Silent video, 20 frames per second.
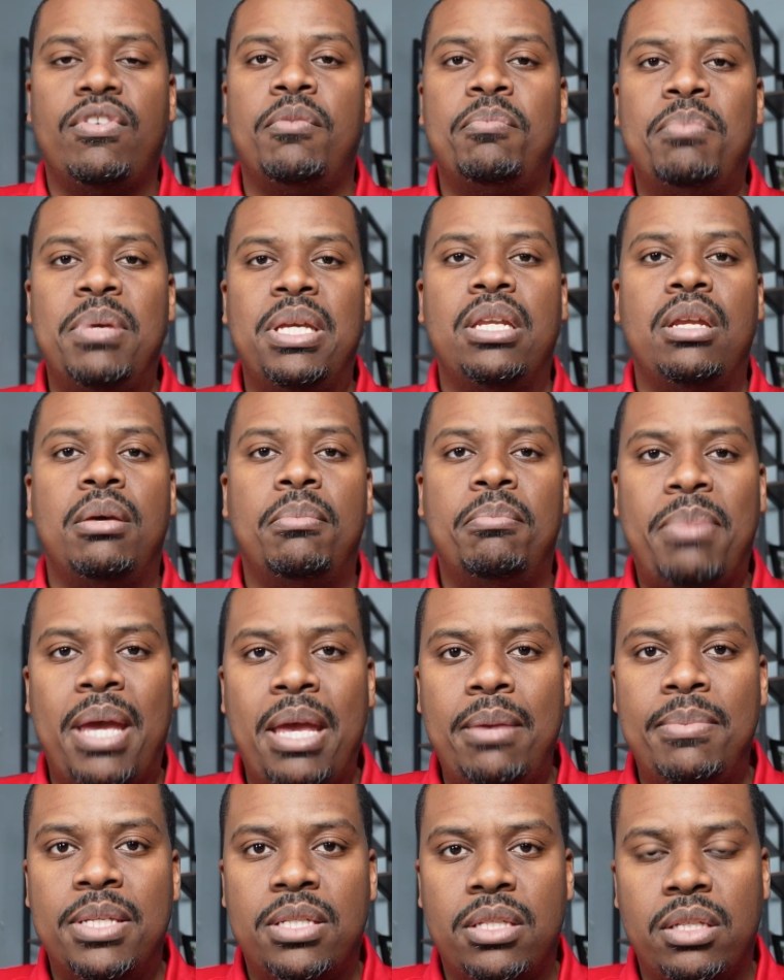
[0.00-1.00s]
of being a
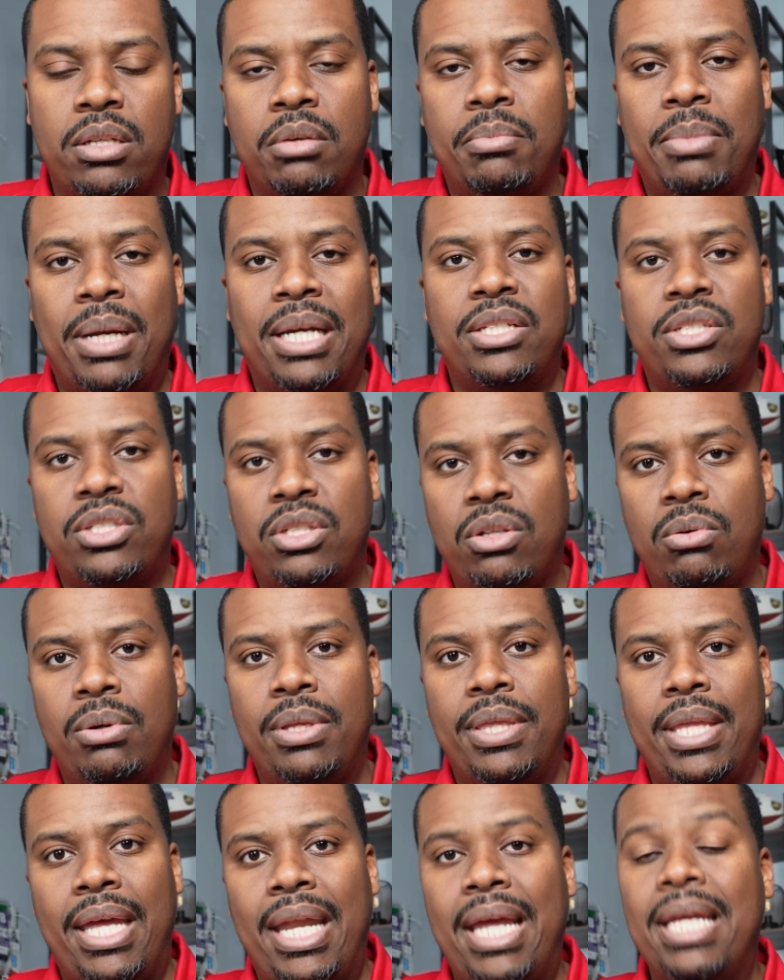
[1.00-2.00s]
babysitter by
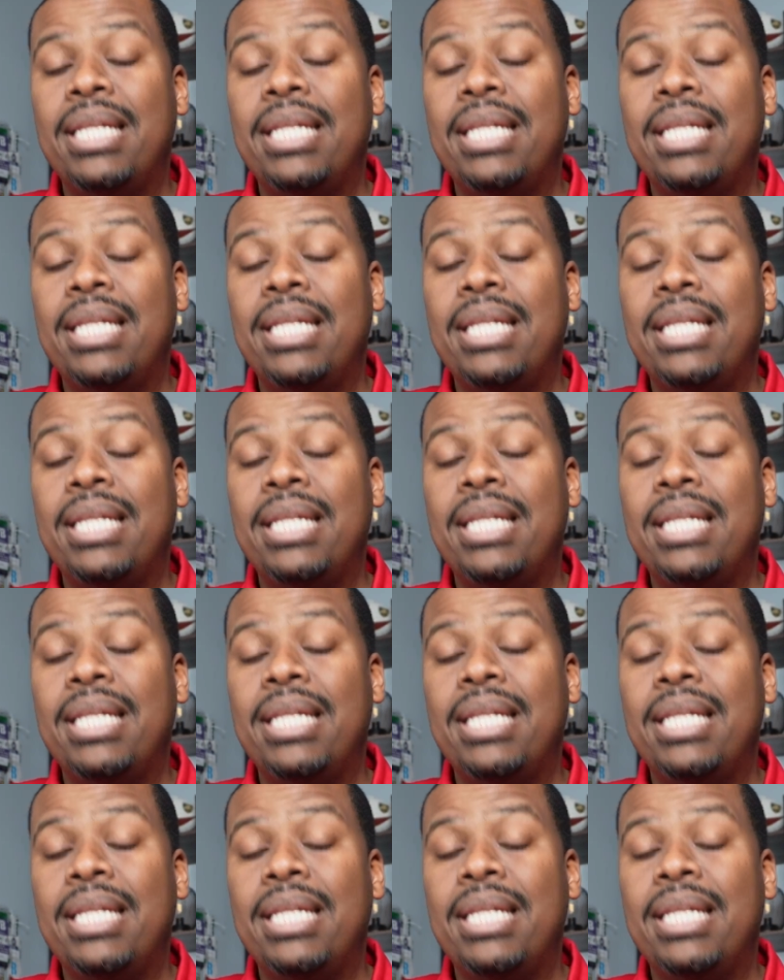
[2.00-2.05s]
showing that,